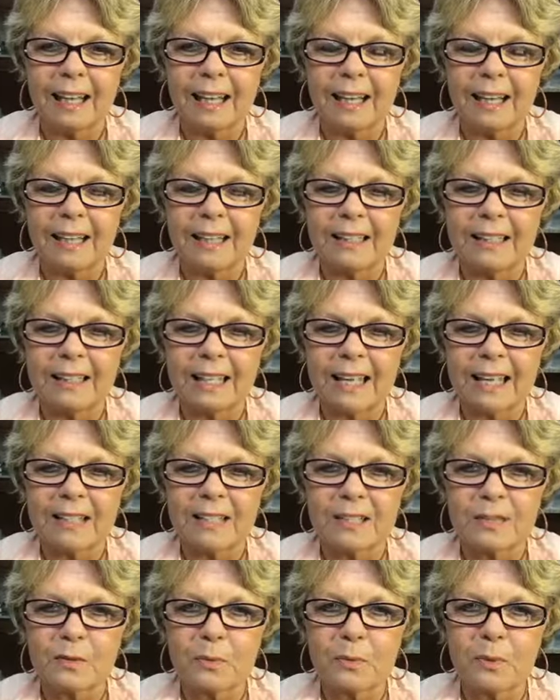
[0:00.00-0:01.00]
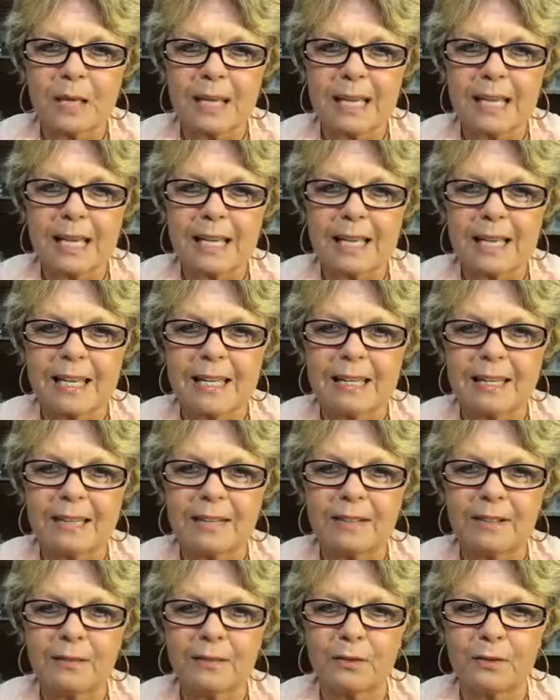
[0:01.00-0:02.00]
uh, next week
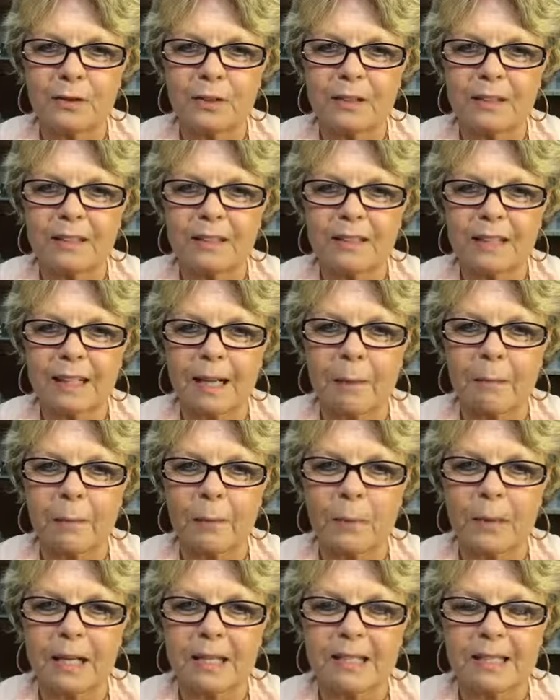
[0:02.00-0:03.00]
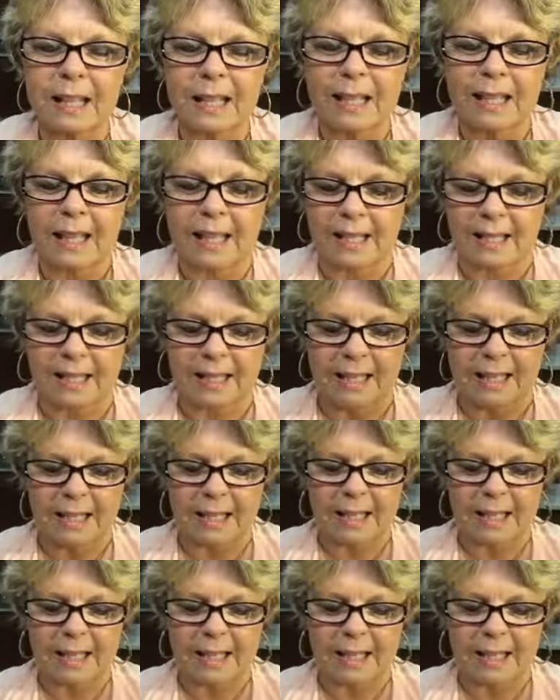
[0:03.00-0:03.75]
for a couple weeks, I think.